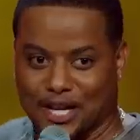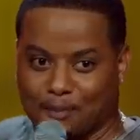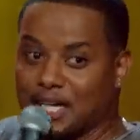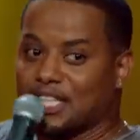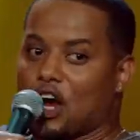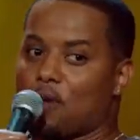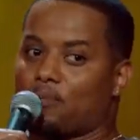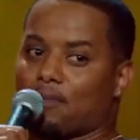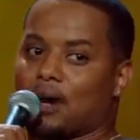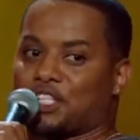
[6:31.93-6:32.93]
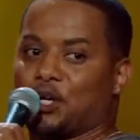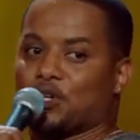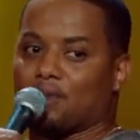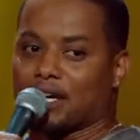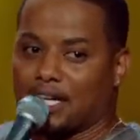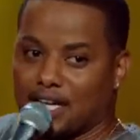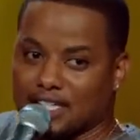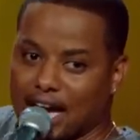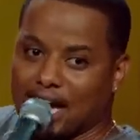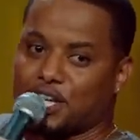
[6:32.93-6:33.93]
her like, please help me bring my shoes and my
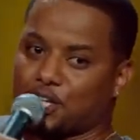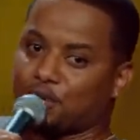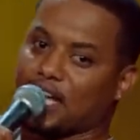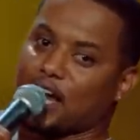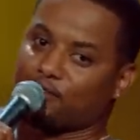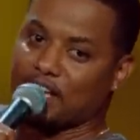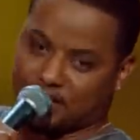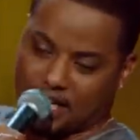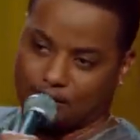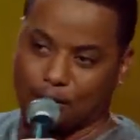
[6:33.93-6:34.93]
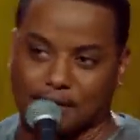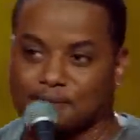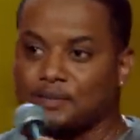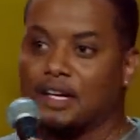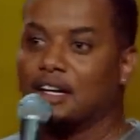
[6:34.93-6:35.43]
keys. I hate you, sad face in, right?